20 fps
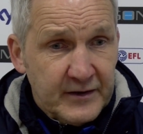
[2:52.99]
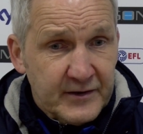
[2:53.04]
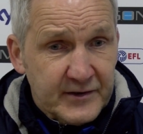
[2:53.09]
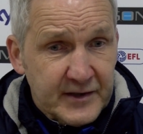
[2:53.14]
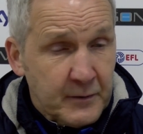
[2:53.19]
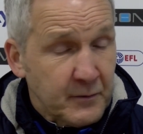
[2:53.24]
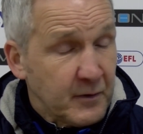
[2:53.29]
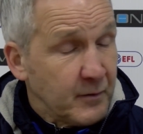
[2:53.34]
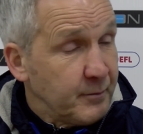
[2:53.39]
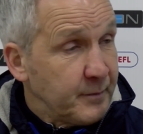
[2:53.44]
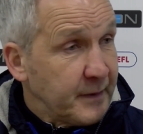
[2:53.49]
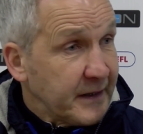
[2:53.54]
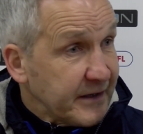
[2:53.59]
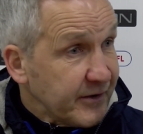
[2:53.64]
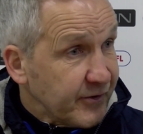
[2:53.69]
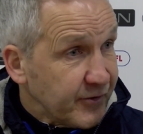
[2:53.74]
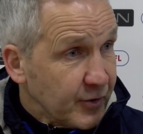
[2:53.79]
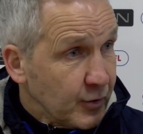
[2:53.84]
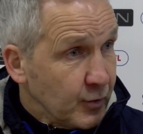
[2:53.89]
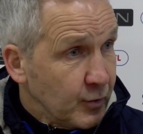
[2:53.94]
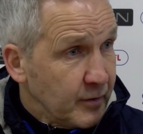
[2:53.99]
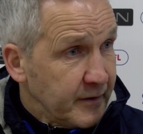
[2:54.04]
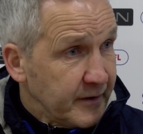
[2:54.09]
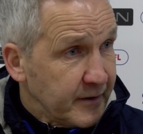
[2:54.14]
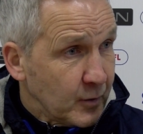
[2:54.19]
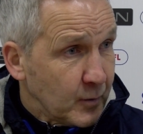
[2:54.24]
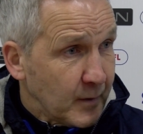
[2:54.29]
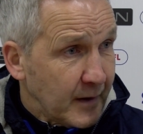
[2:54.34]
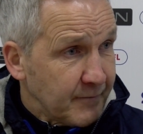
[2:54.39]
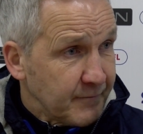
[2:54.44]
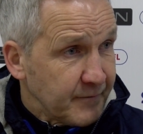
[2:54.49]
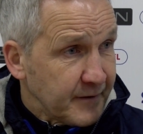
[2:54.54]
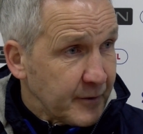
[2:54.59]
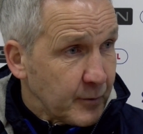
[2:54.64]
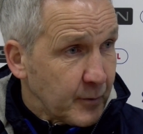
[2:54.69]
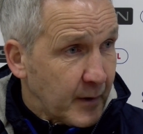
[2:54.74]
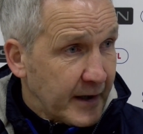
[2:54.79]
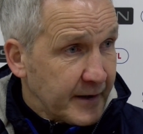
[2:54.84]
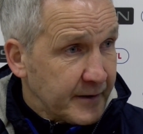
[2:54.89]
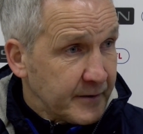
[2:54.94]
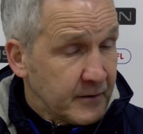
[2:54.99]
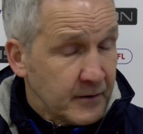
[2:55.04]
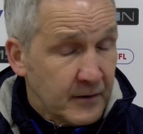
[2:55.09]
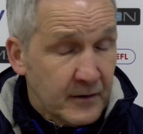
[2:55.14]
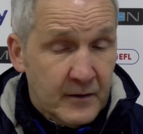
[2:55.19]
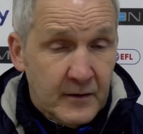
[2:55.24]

someone beats you in a 1v1?